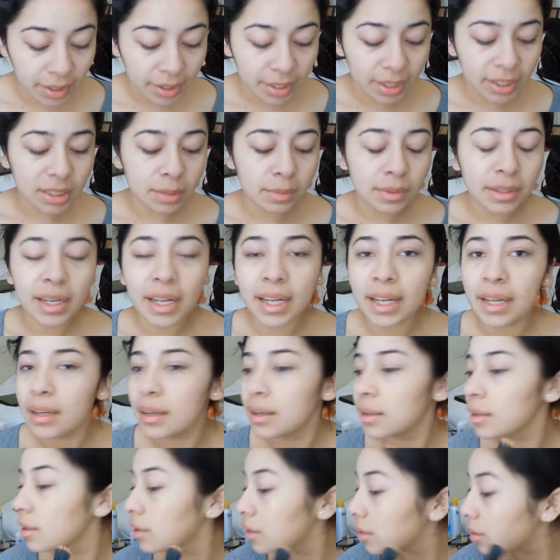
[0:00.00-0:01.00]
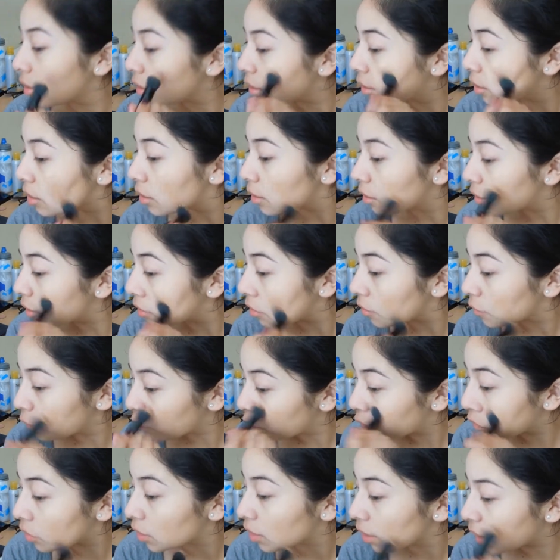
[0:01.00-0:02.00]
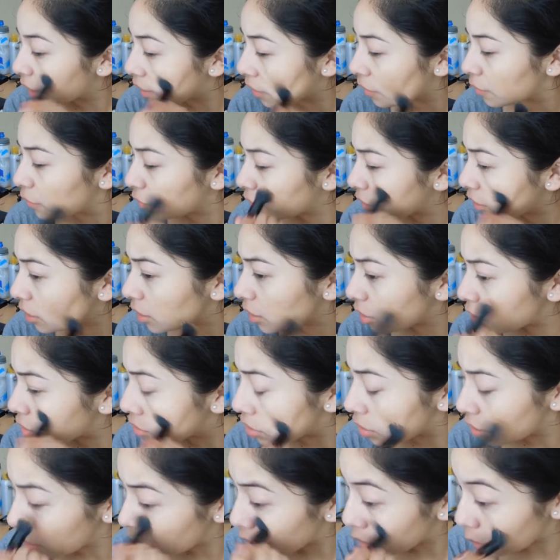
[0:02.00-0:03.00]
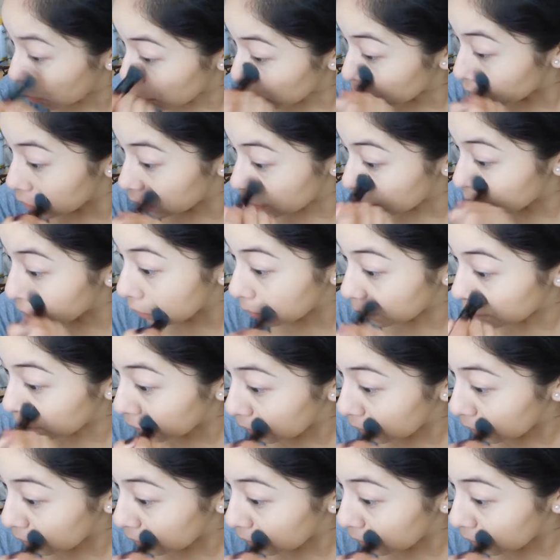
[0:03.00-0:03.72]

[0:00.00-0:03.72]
It gives me like a full coverage, which is